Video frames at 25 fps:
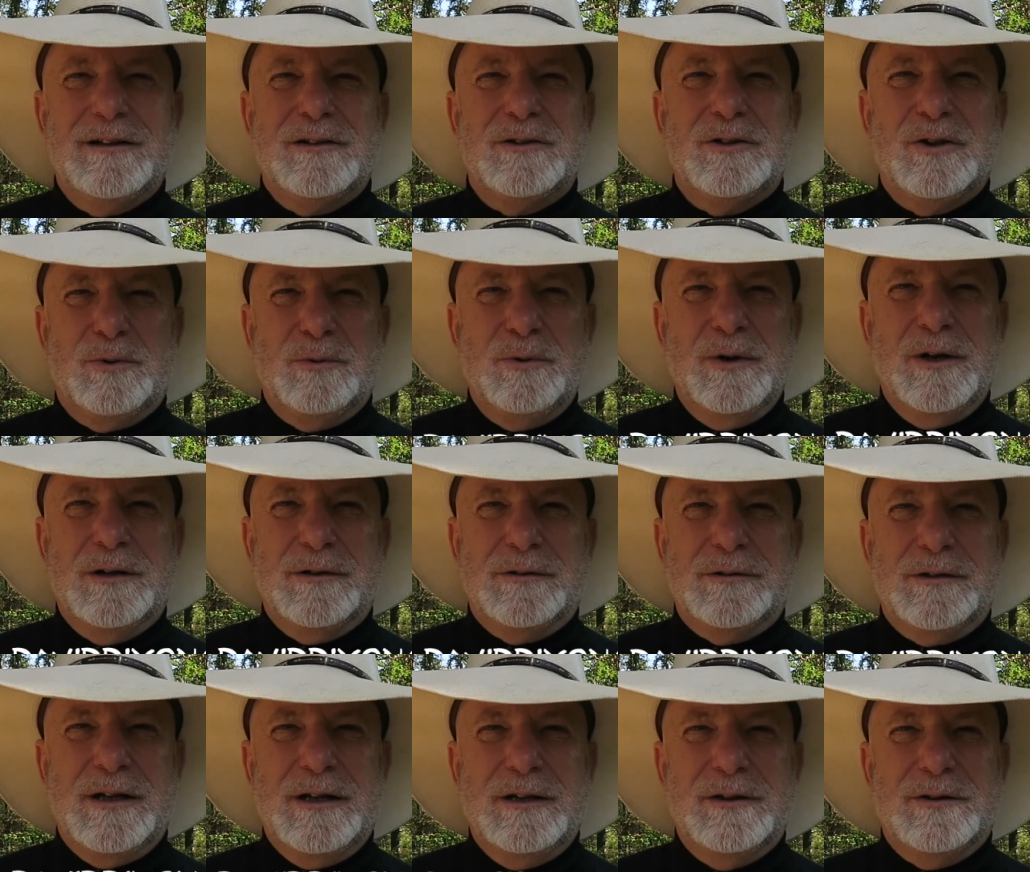the
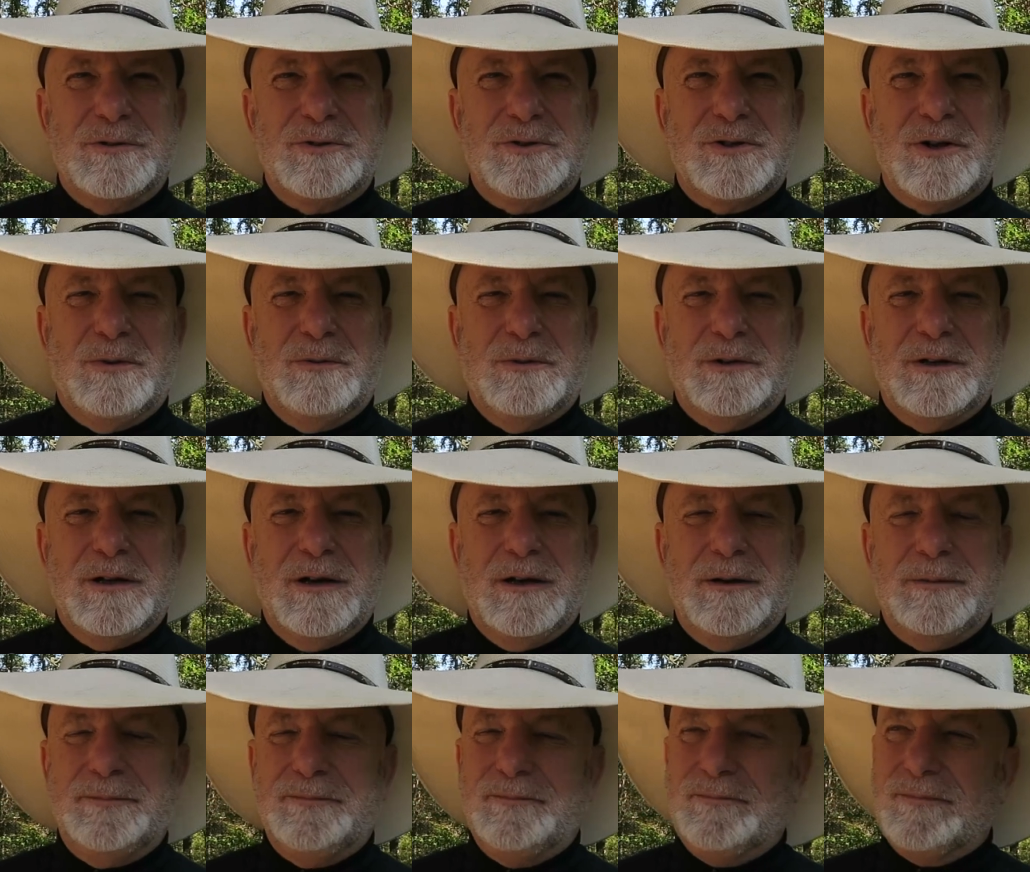real deal showing
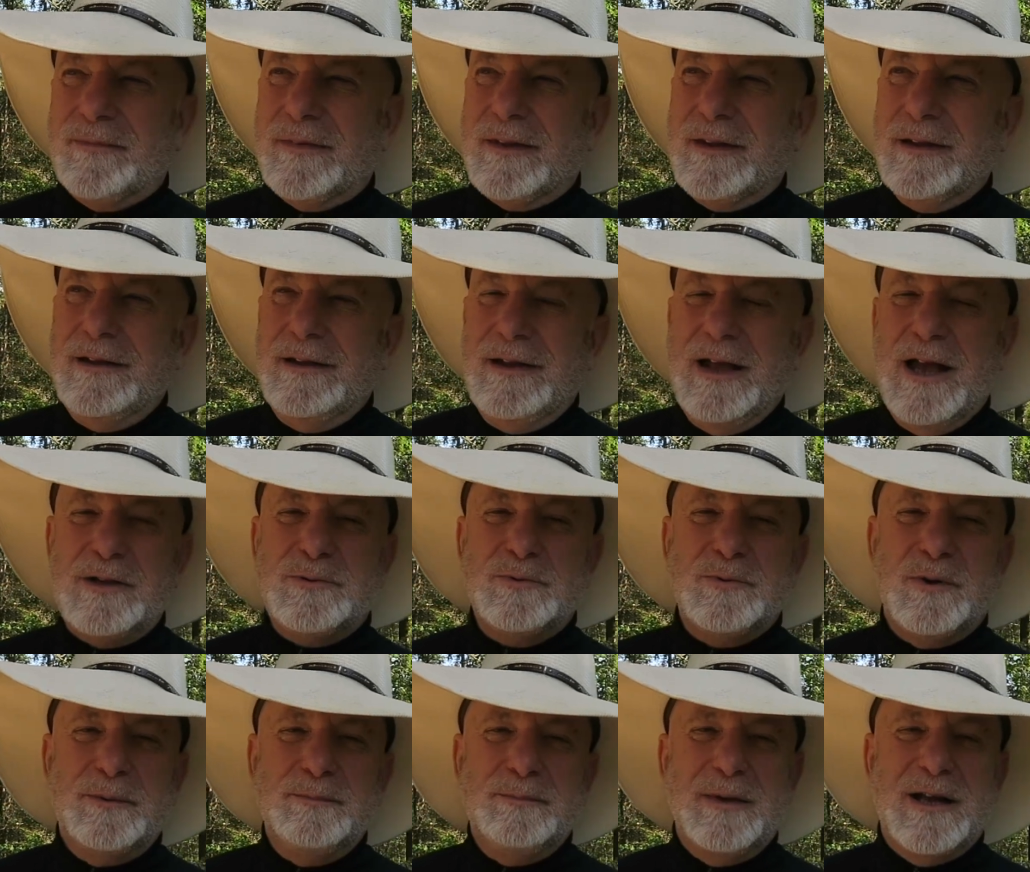up. That's
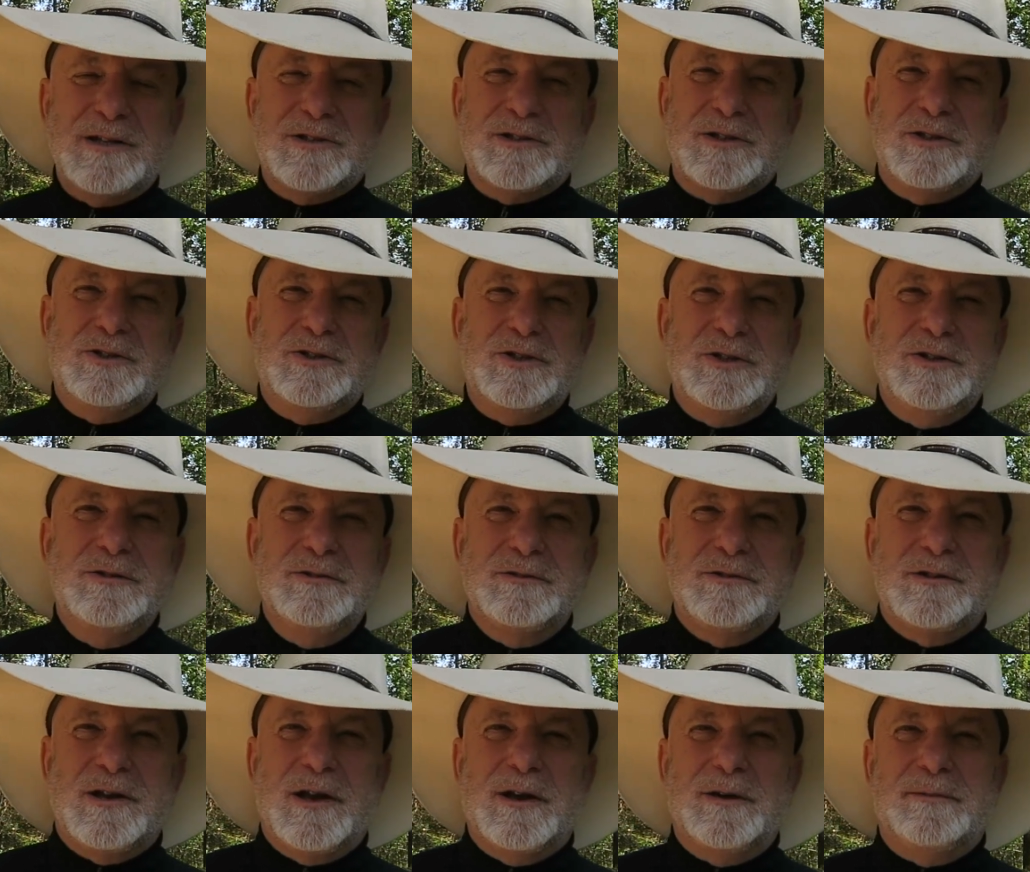what messed the
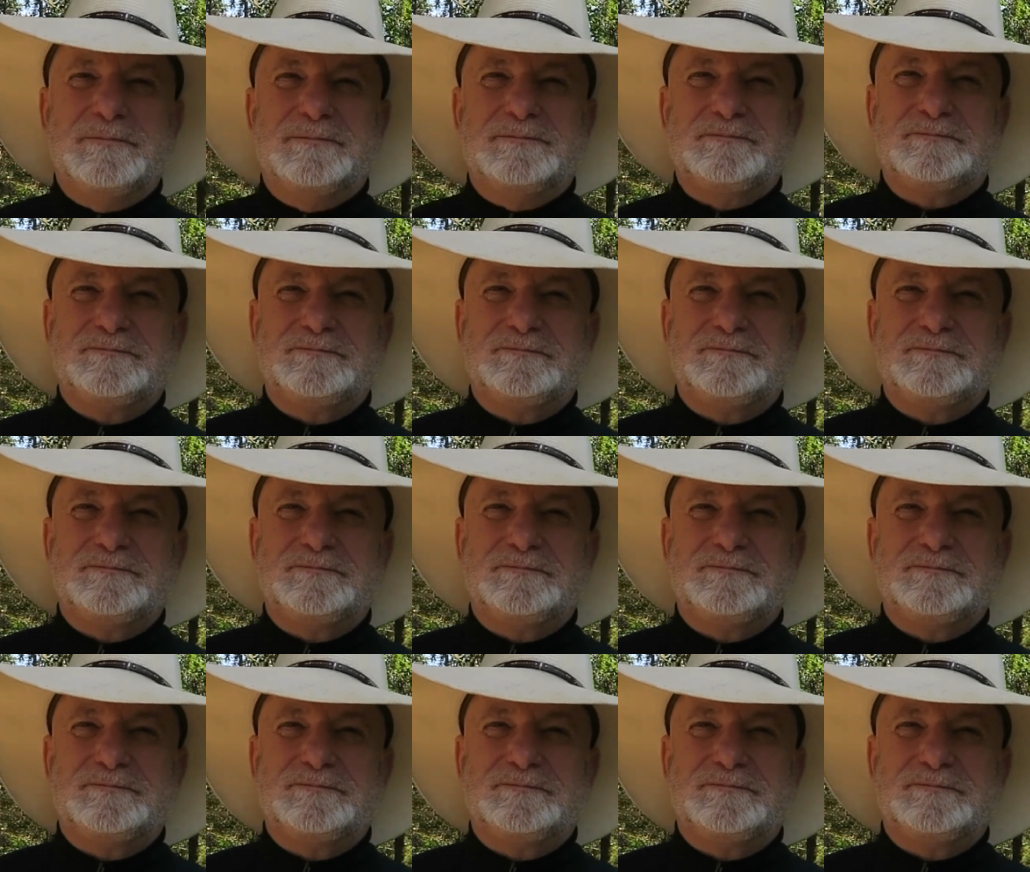Jews up.